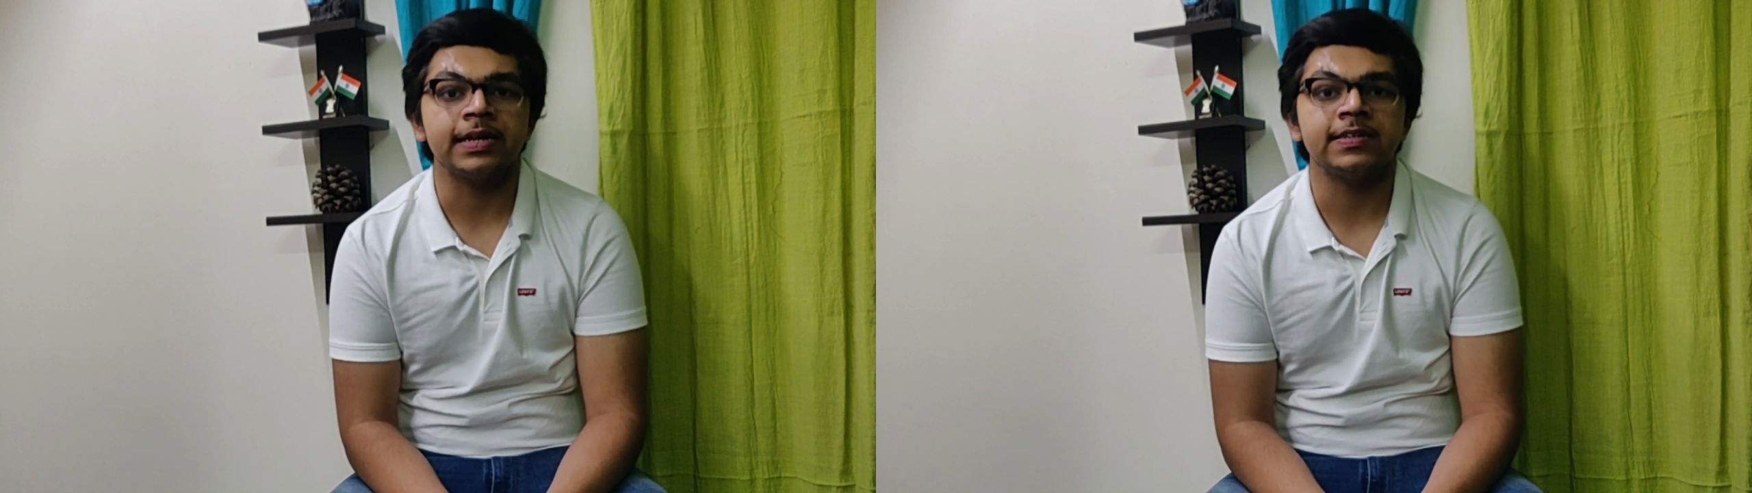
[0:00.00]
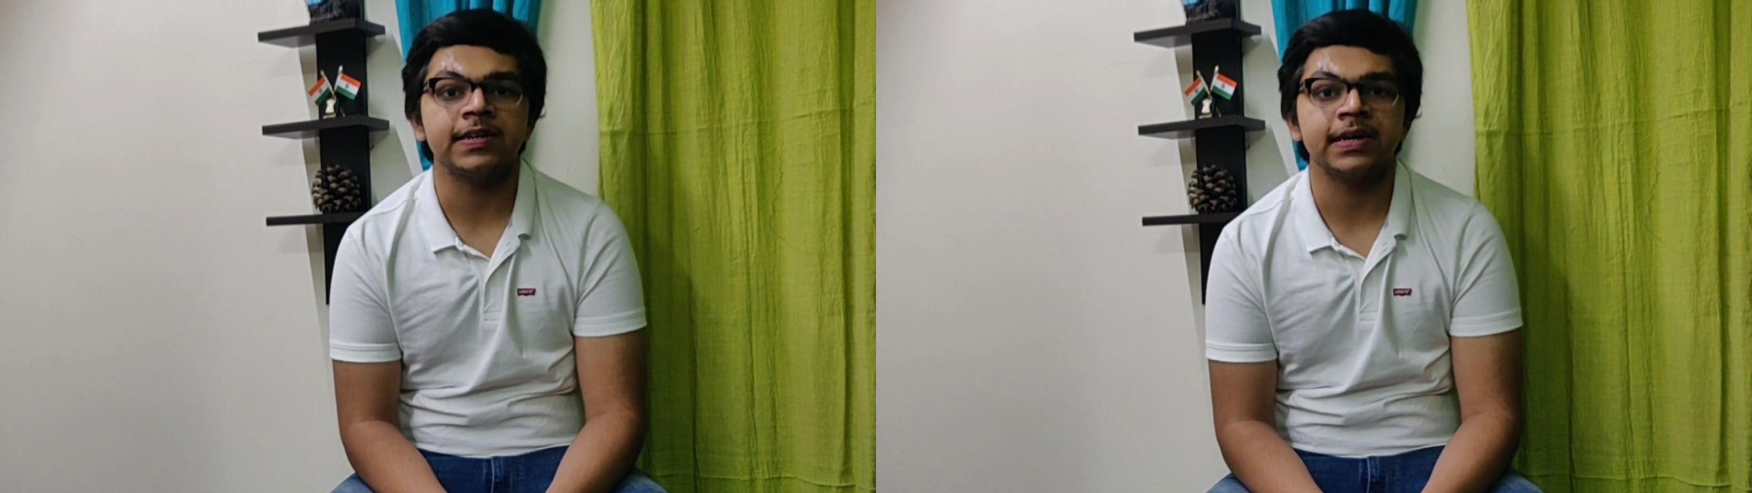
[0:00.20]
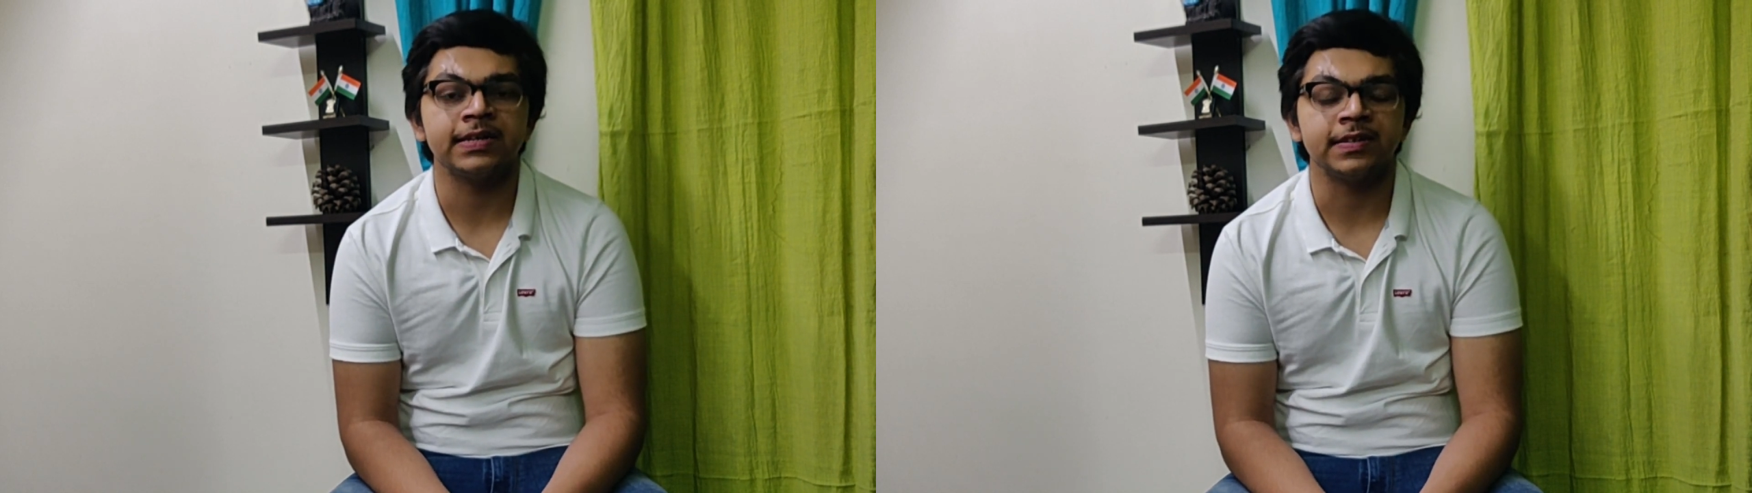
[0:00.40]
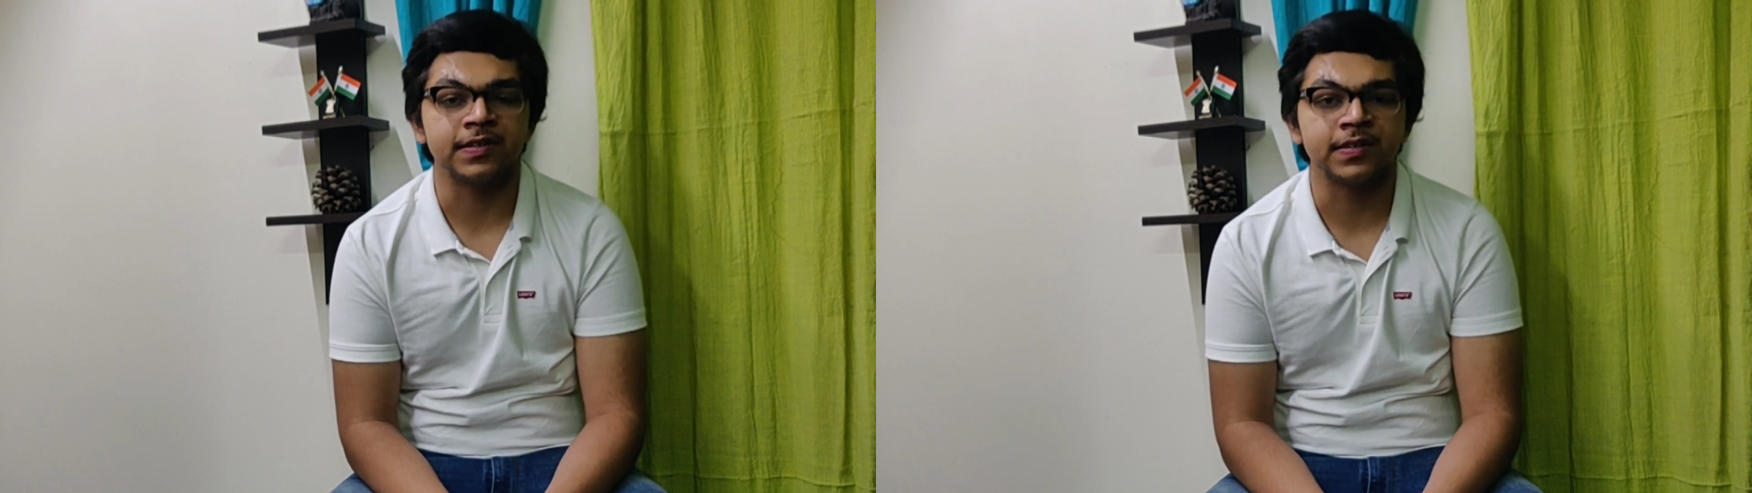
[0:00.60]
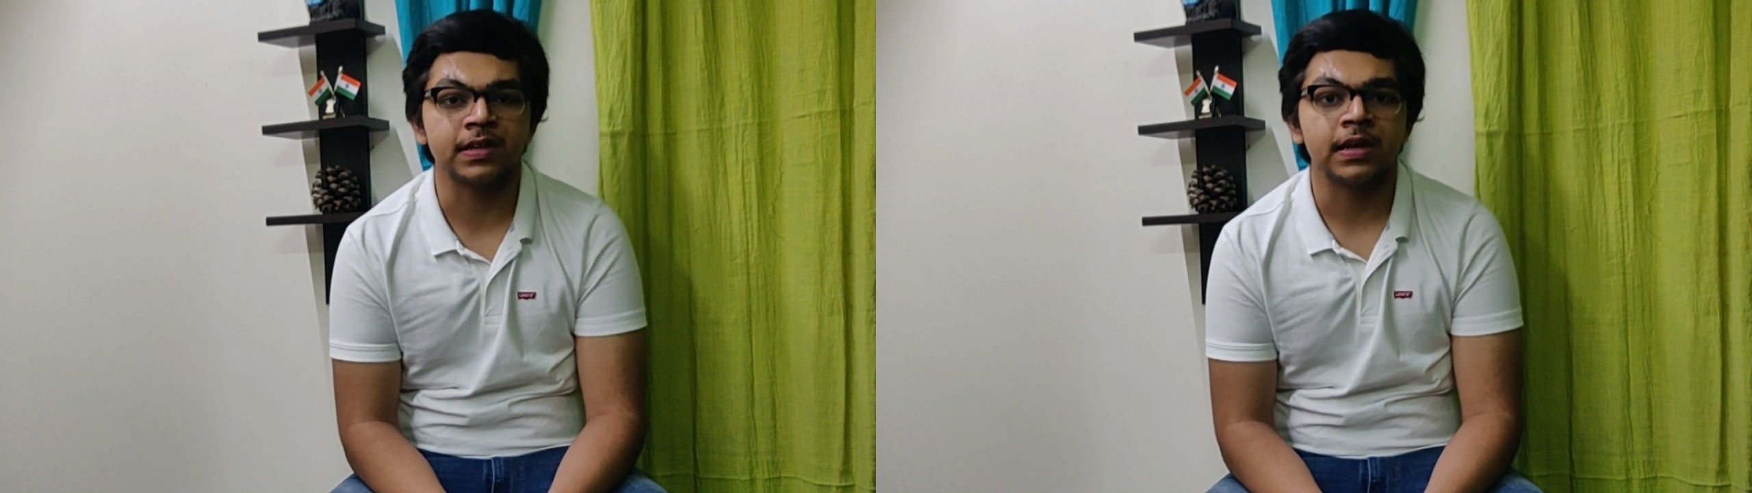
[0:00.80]
and
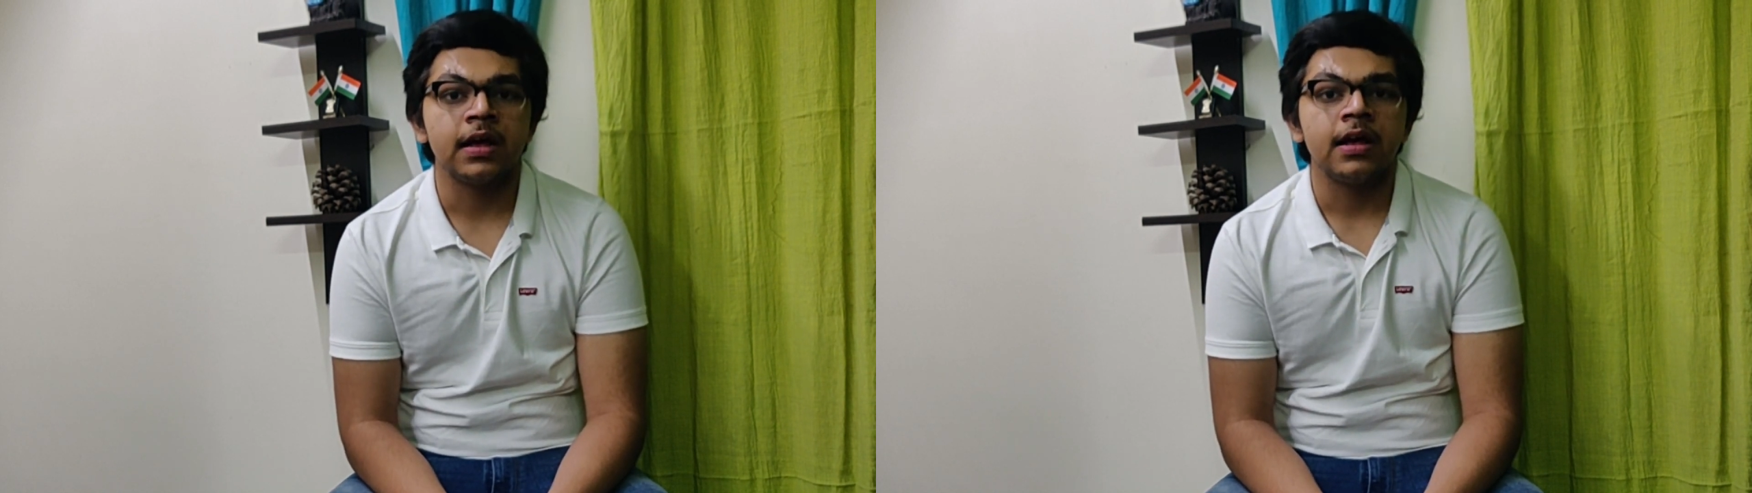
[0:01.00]
sciences.